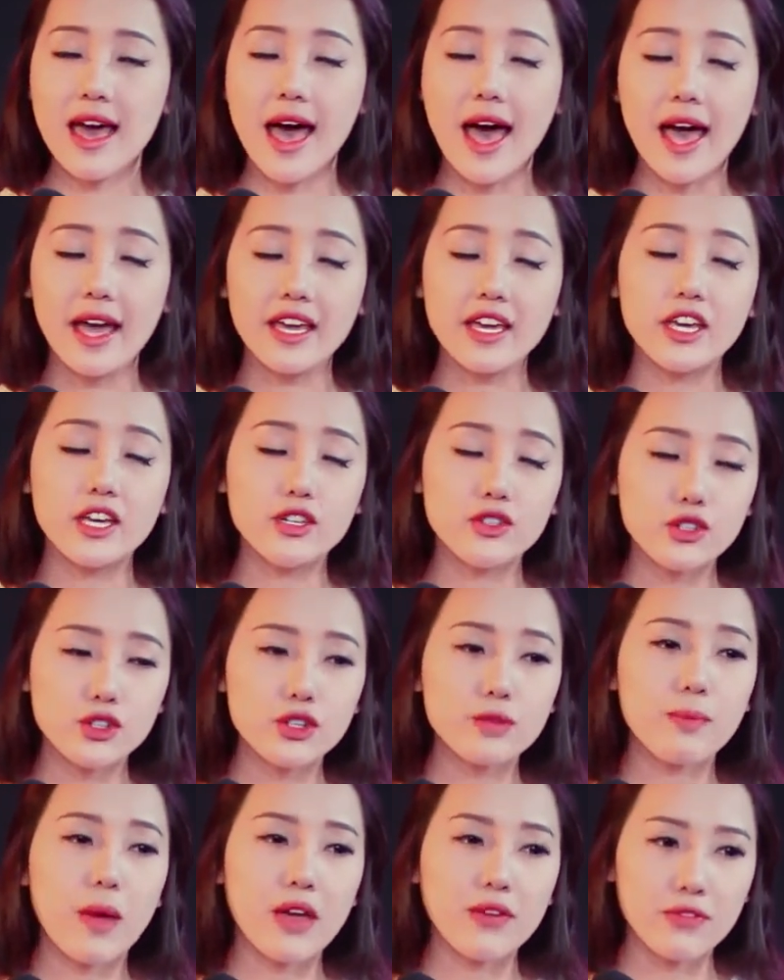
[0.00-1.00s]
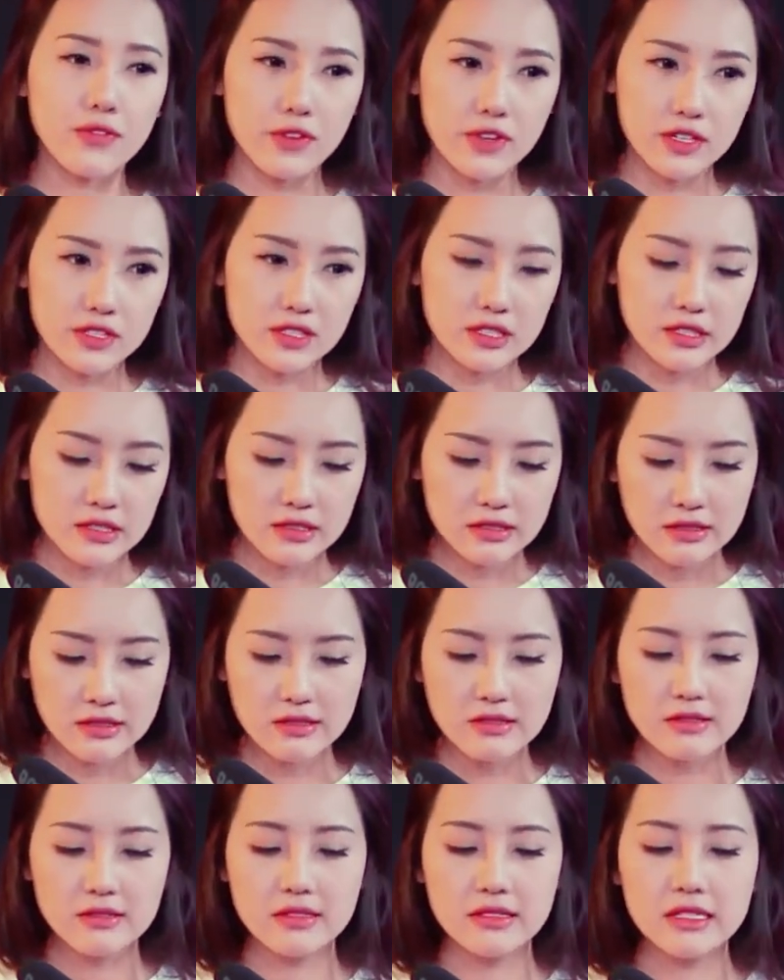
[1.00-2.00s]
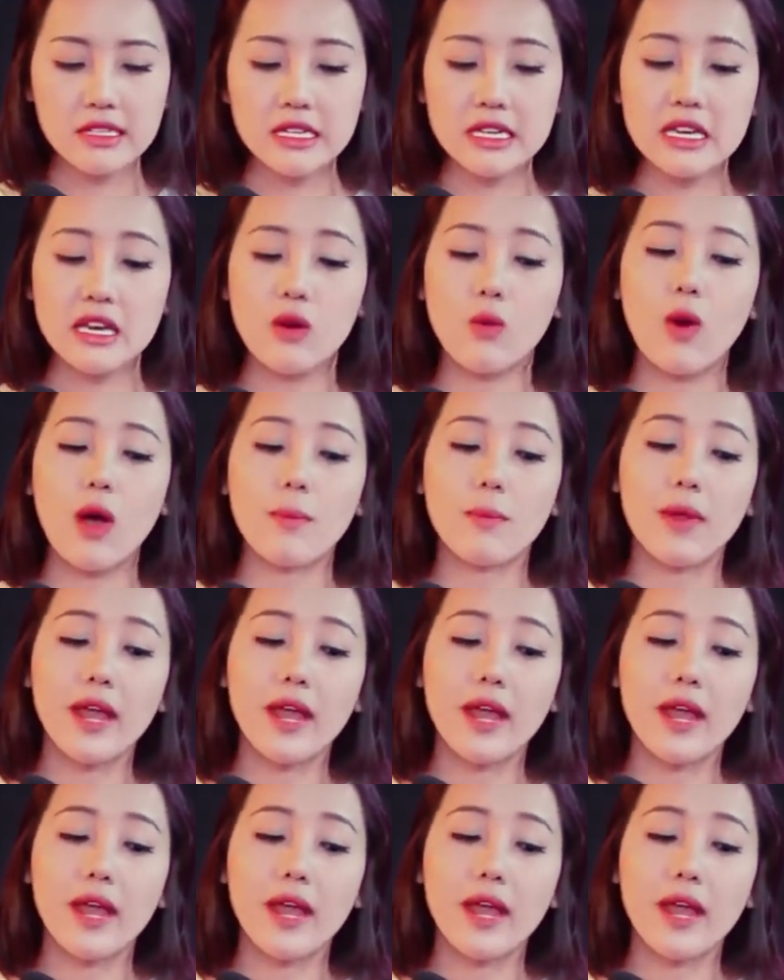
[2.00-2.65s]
I injured my foot while